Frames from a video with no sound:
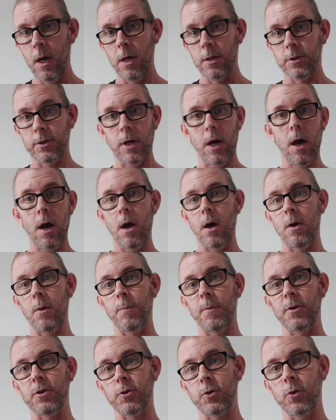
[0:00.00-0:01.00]
So
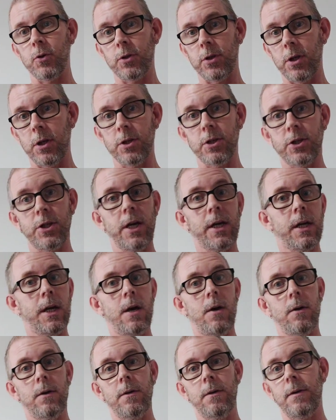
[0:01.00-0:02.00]
be sure to check
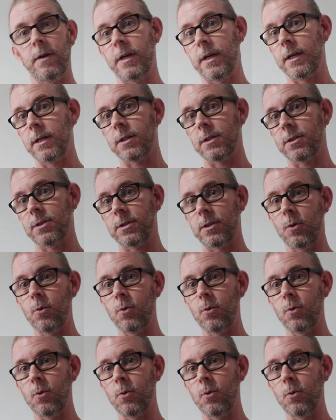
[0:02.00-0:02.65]
out the links.